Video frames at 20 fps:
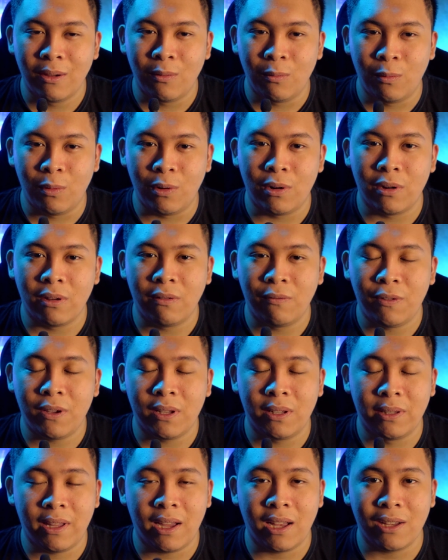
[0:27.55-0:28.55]
would
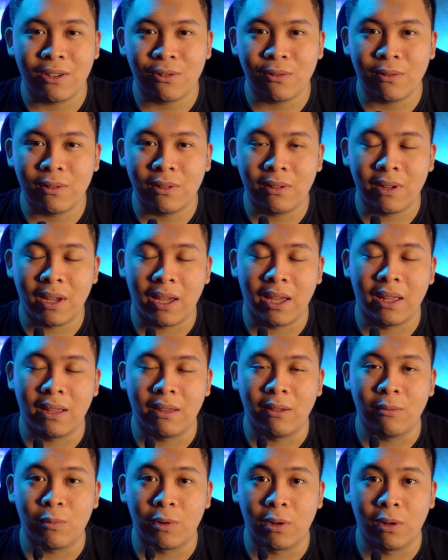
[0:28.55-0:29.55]
feel natural
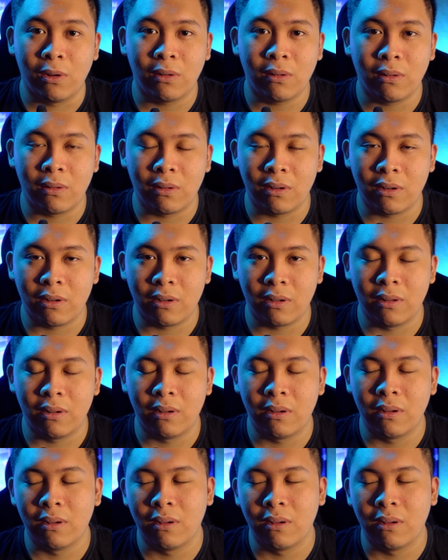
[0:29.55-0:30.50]
and it would look good.